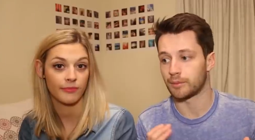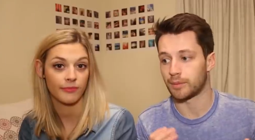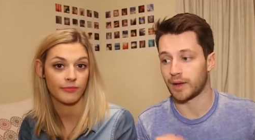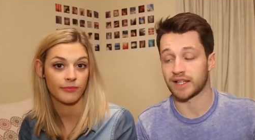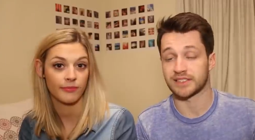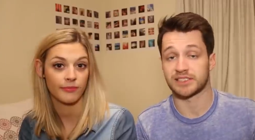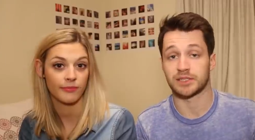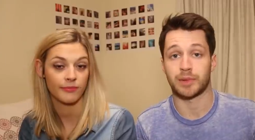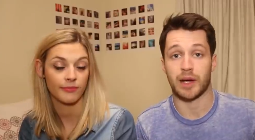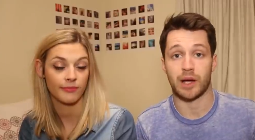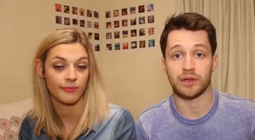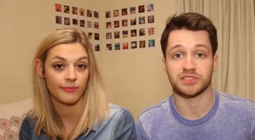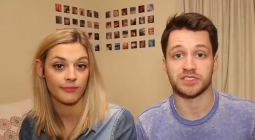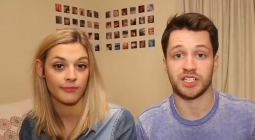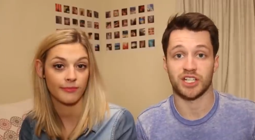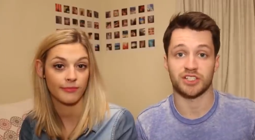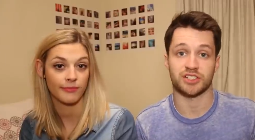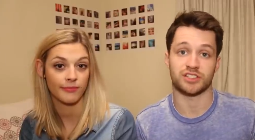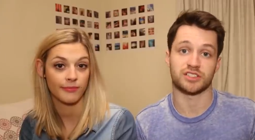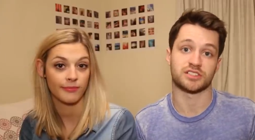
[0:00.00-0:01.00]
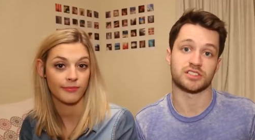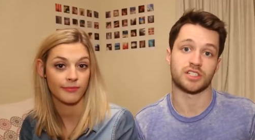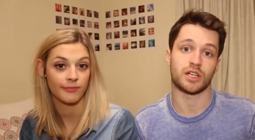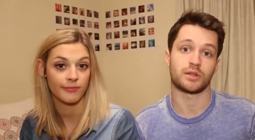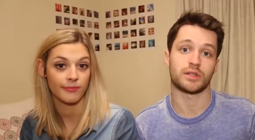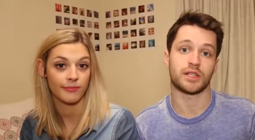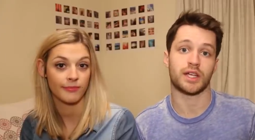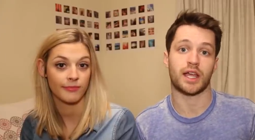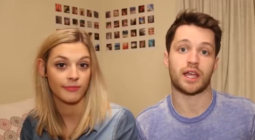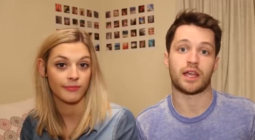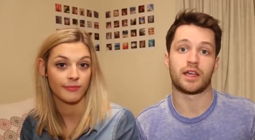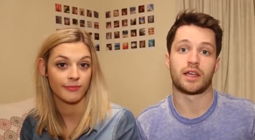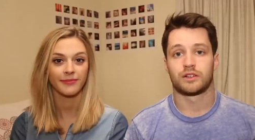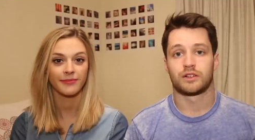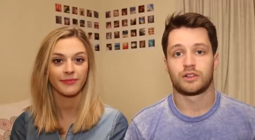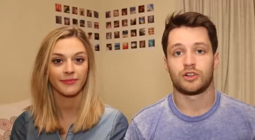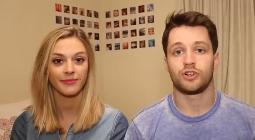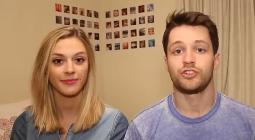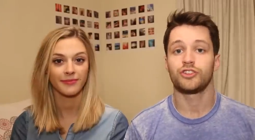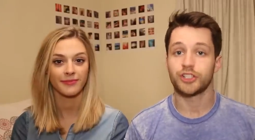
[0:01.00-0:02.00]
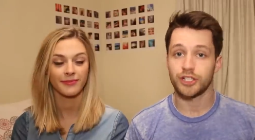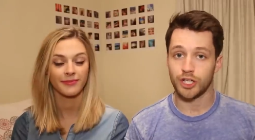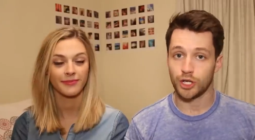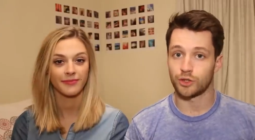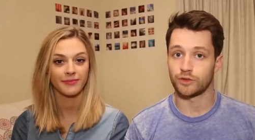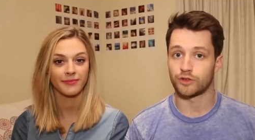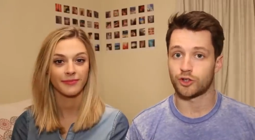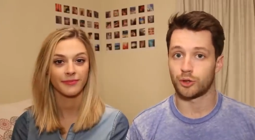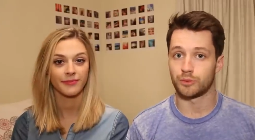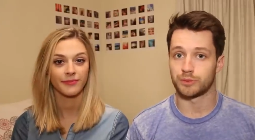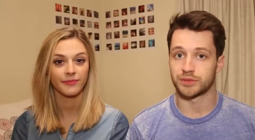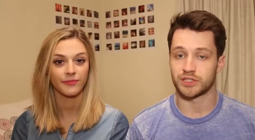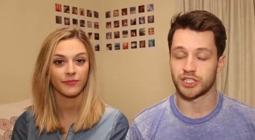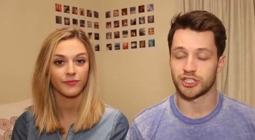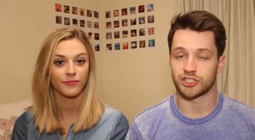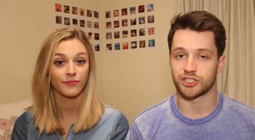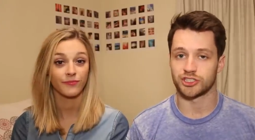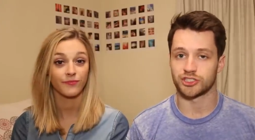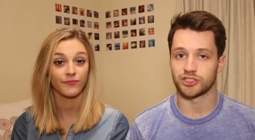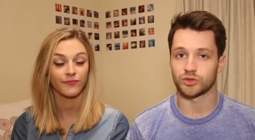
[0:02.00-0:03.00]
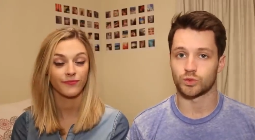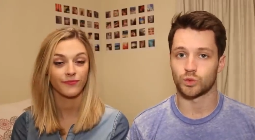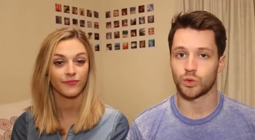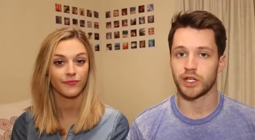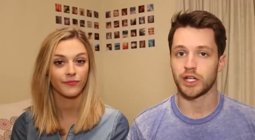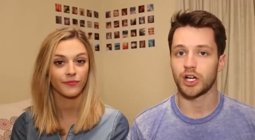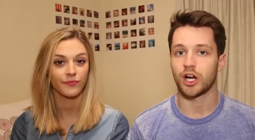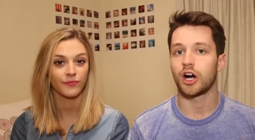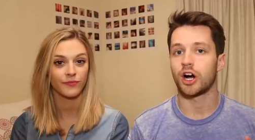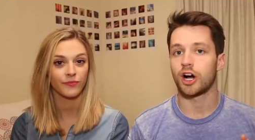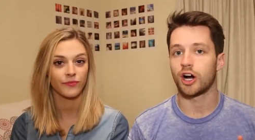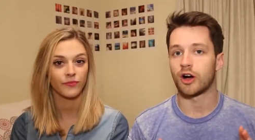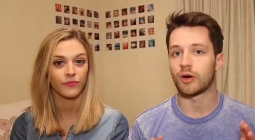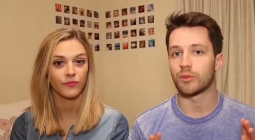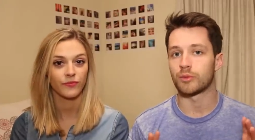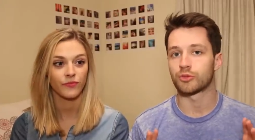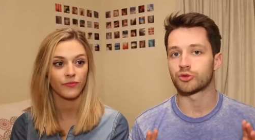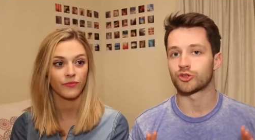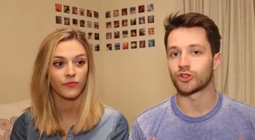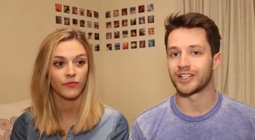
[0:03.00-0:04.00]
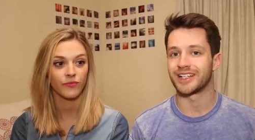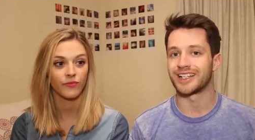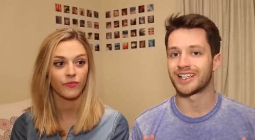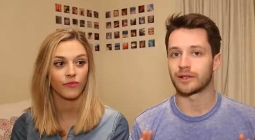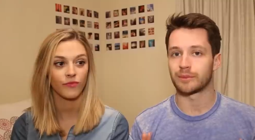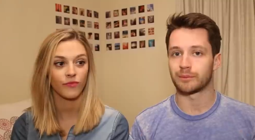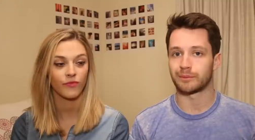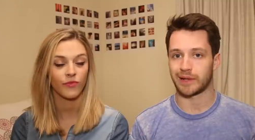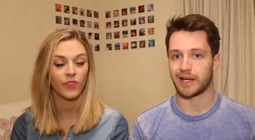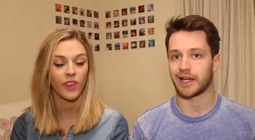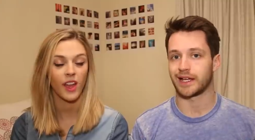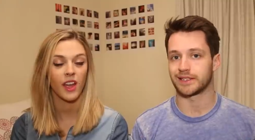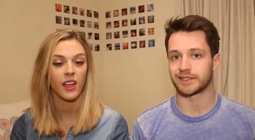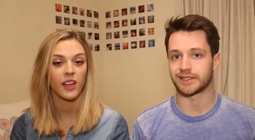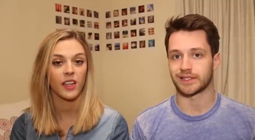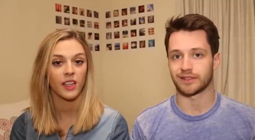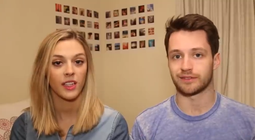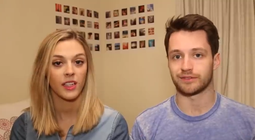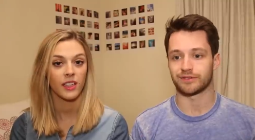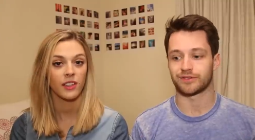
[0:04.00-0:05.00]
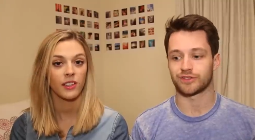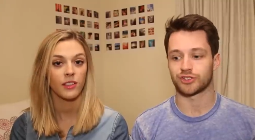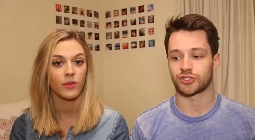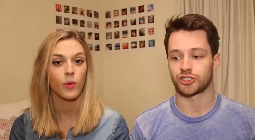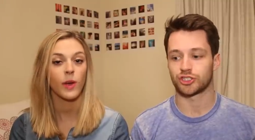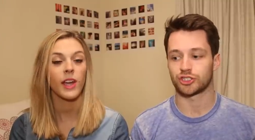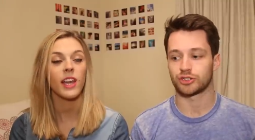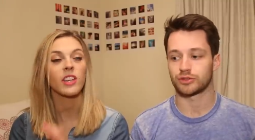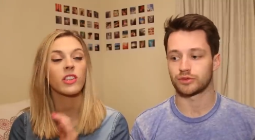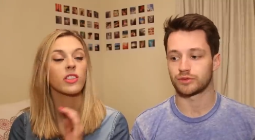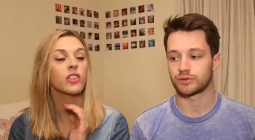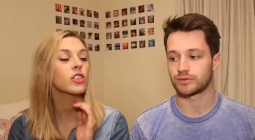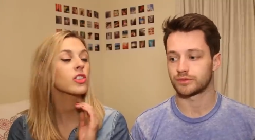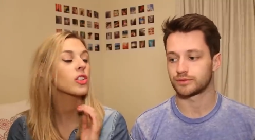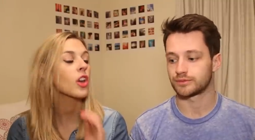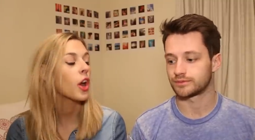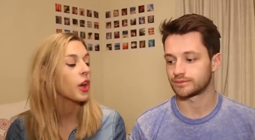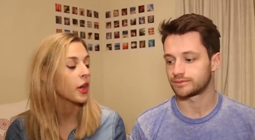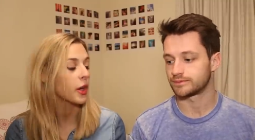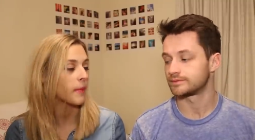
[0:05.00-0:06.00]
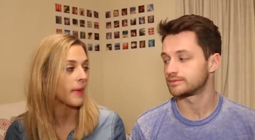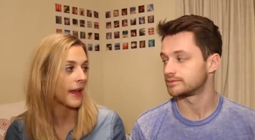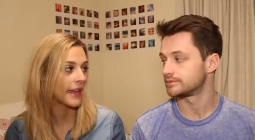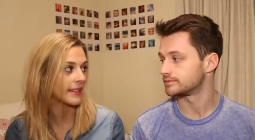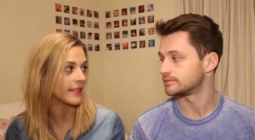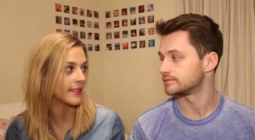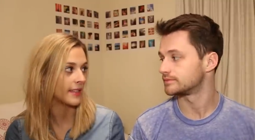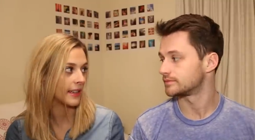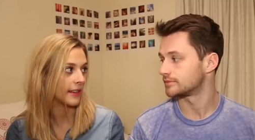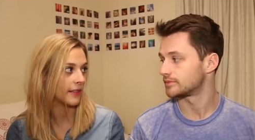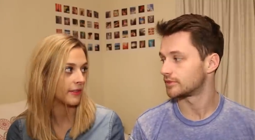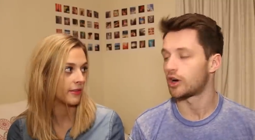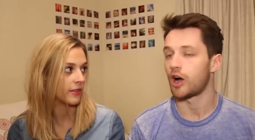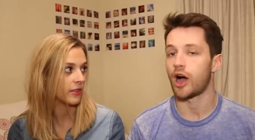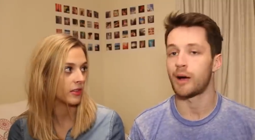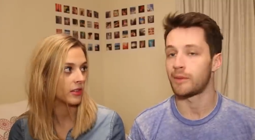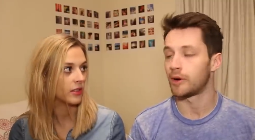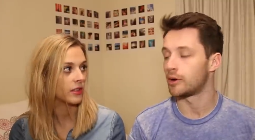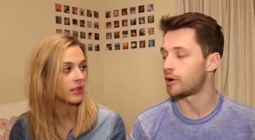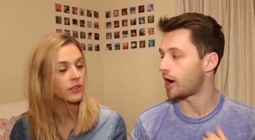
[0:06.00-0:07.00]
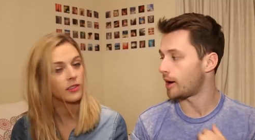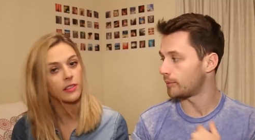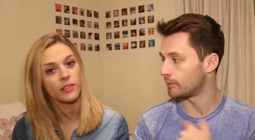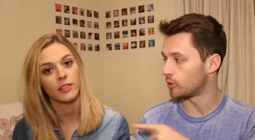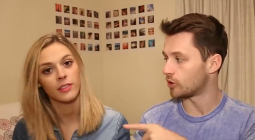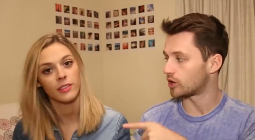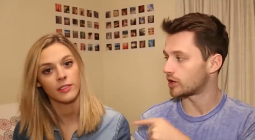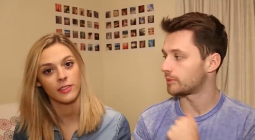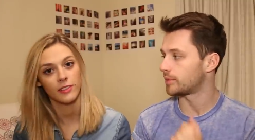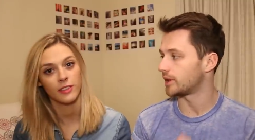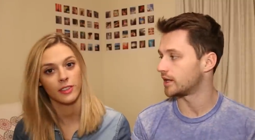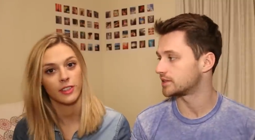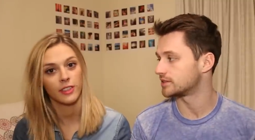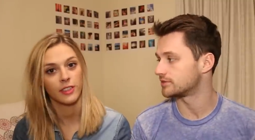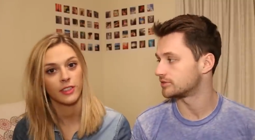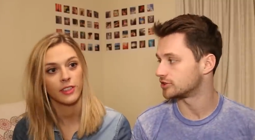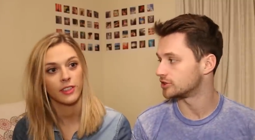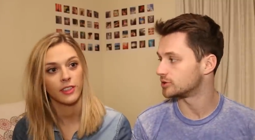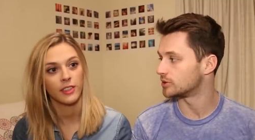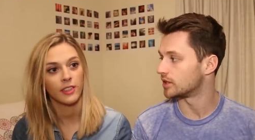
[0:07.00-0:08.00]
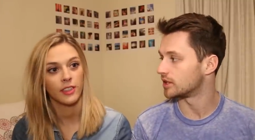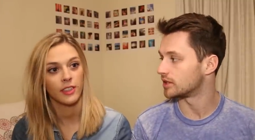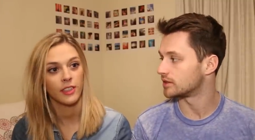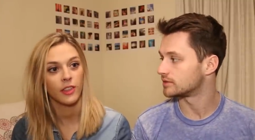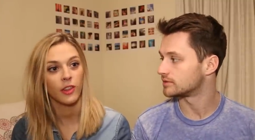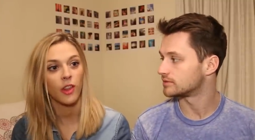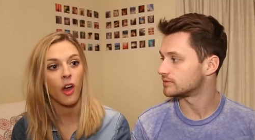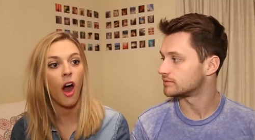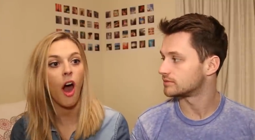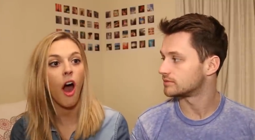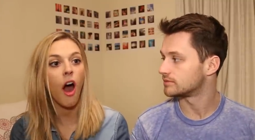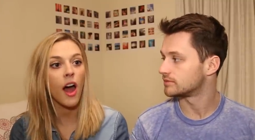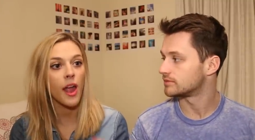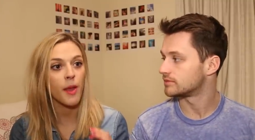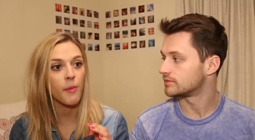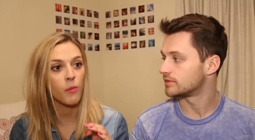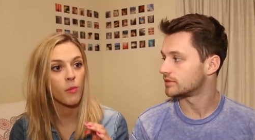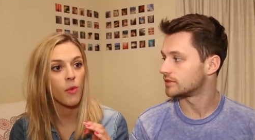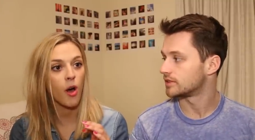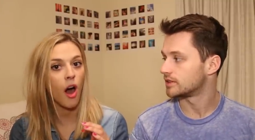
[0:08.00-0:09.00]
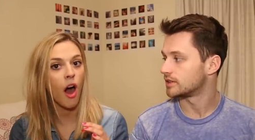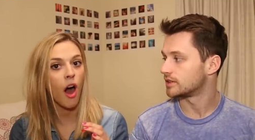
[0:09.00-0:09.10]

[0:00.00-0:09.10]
Speaker 1: at Battersea Power Station. So yeah. On the note of competitions, we are pretty competitive. We're the...
Speaker 2: so competitive. Oh,
Speaker 1: I'm, a, I'm more competitive than you are.
Speaker 2: No, I'm.